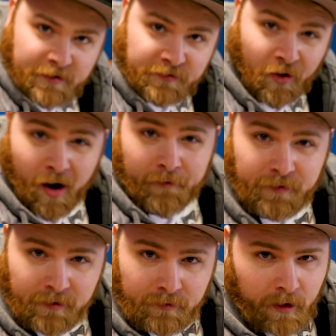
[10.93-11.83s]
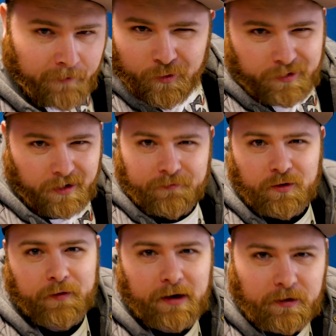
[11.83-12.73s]
this often. I've only done a
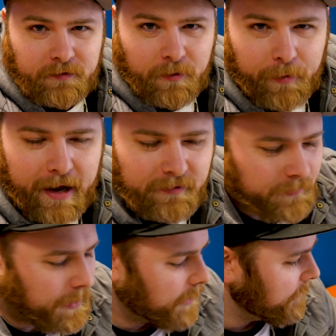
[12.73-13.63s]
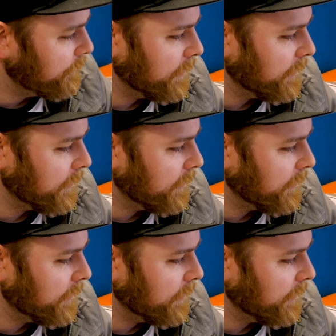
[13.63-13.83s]
few videos in the past about it,